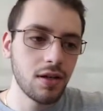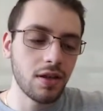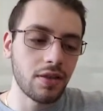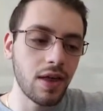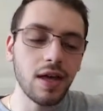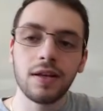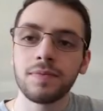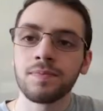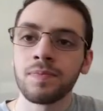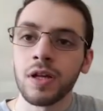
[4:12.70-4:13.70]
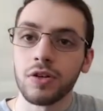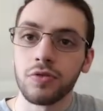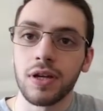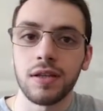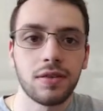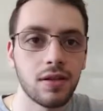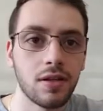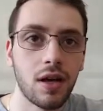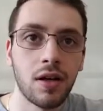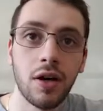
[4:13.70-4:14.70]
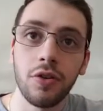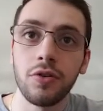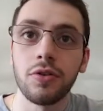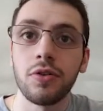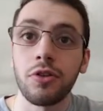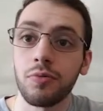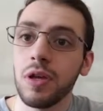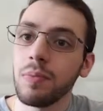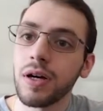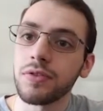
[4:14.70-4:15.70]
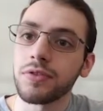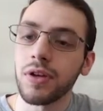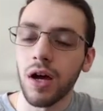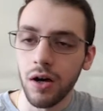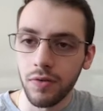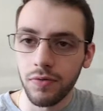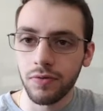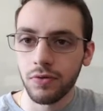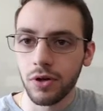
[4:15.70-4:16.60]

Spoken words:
then you'll get another 3 months of,